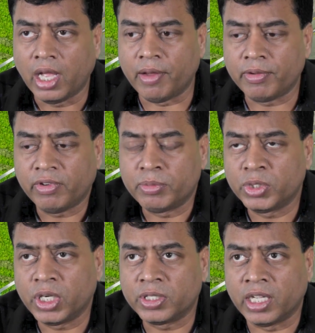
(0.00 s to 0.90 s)
if I'm
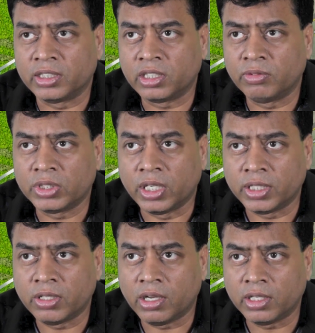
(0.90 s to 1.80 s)
doing a transaction worth
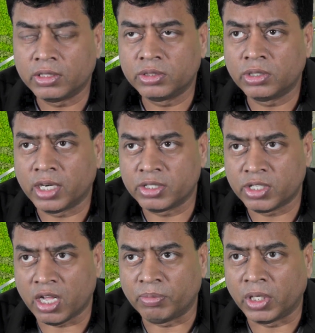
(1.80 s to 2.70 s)
$100, do not
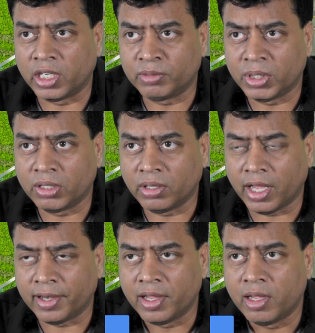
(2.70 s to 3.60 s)
stop me, let me do that.